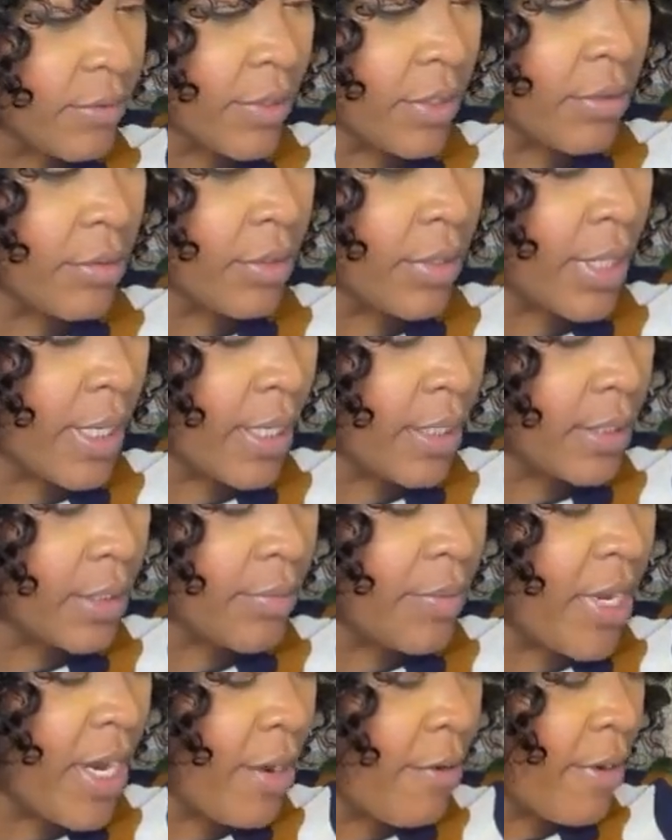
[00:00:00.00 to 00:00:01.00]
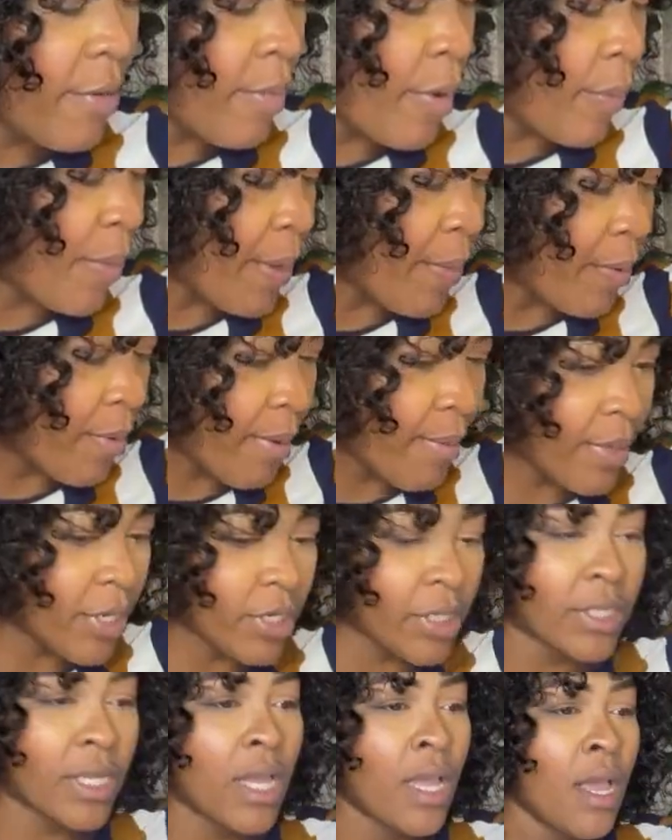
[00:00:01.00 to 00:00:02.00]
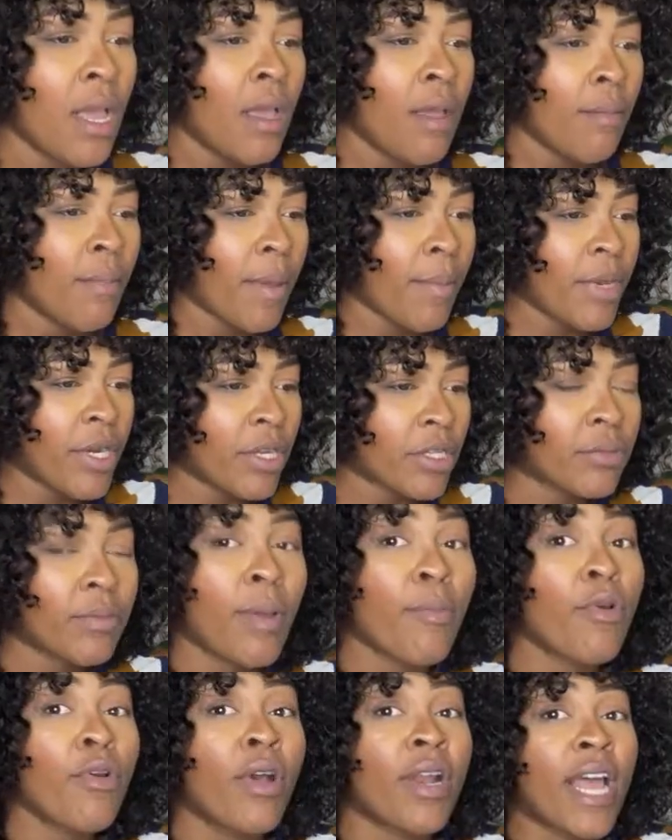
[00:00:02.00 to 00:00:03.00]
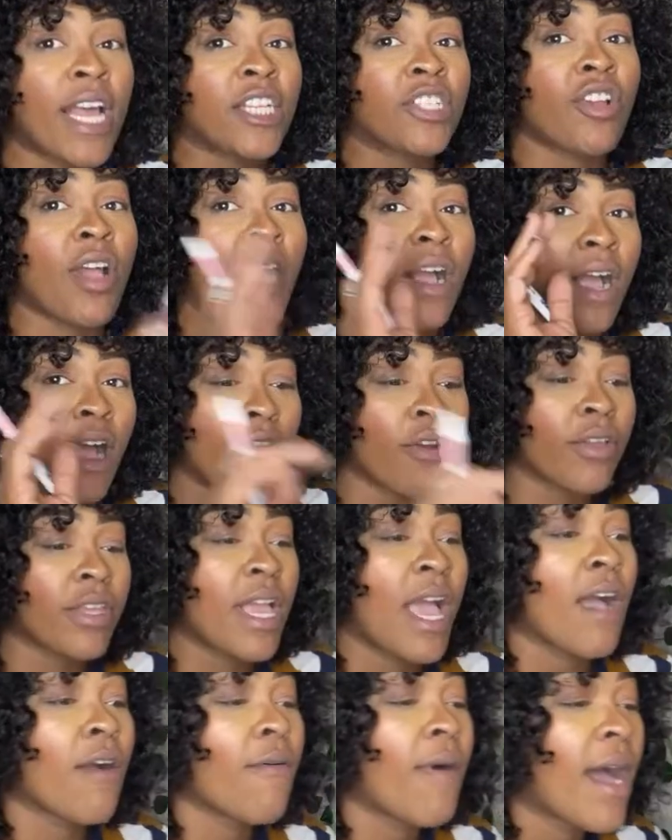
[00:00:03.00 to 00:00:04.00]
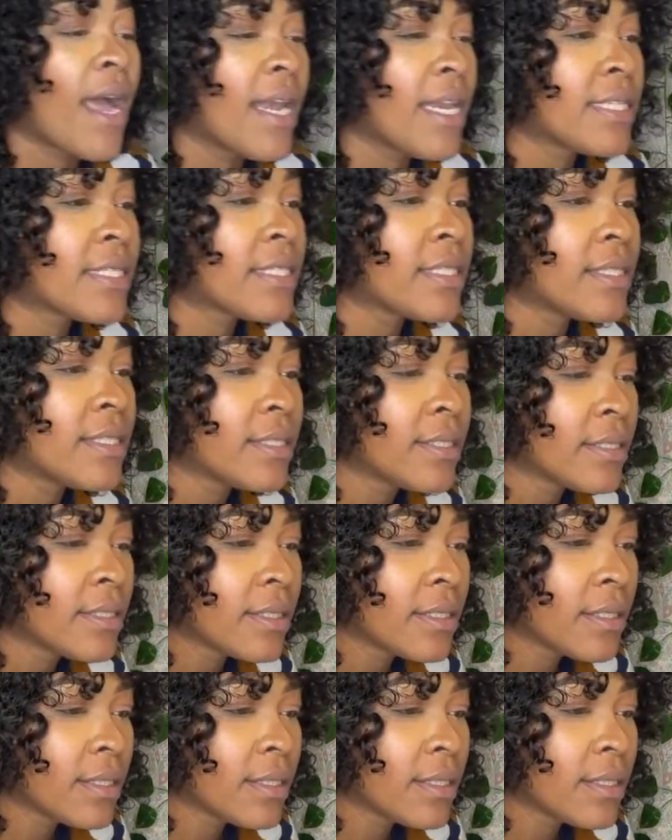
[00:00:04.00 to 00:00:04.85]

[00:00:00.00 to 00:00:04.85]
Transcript: with you yet. Bear with me, people. Let me just run a track and I can go and listen